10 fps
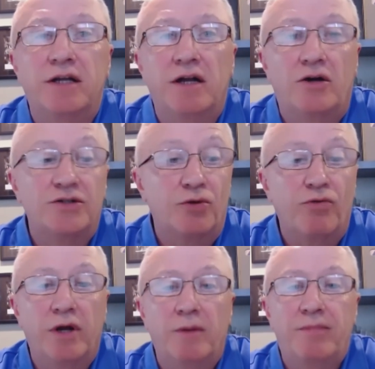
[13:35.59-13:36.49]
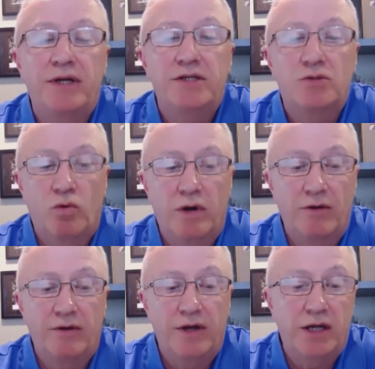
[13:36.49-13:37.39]
Then I also read a piece
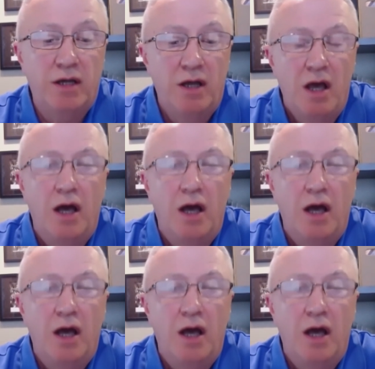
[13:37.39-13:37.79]
where they